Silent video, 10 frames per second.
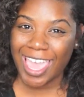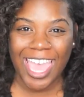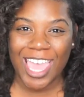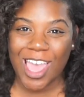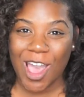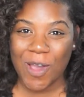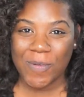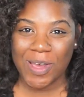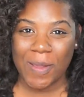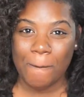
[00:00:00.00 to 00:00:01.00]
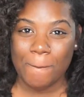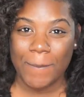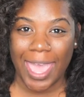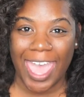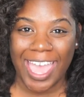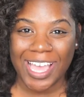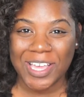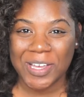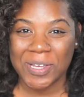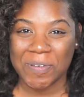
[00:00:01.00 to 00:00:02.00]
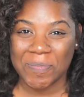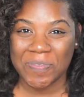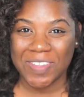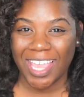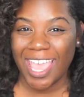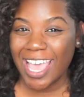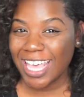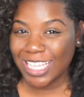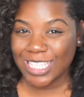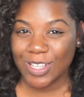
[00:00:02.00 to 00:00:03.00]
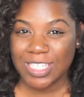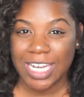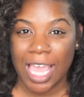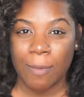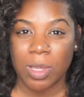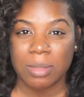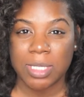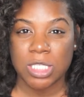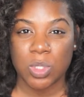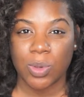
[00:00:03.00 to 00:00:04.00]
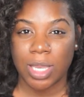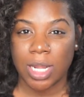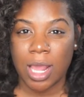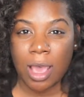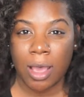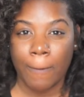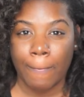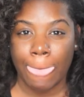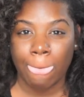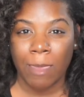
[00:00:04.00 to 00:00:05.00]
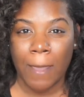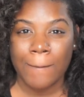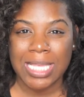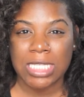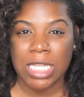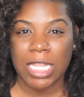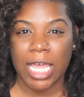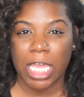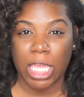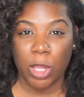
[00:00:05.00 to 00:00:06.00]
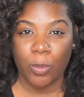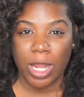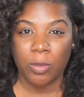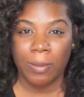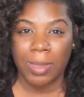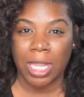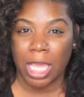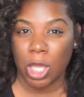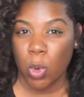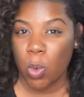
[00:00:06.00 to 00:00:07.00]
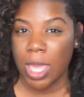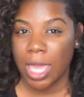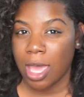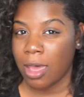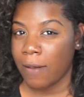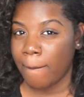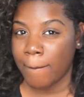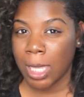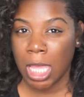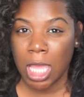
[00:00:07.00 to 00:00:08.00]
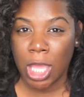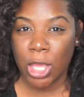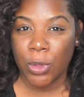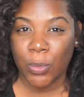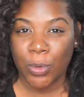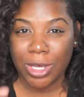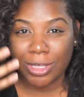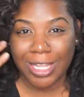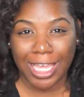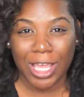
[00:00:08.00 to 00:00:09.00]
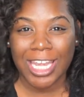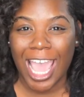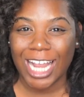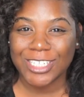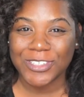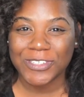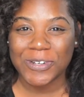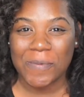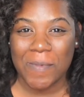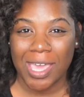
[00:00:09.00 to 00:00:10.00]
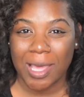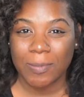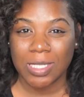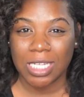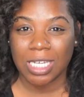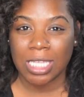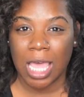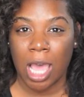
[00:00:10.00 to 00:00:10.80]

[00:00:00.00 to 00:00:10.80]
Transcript: Hey y'all, welcome back. So today I'm gonna be doing basically like a get ready with me, like a quick well, like a natural makeup look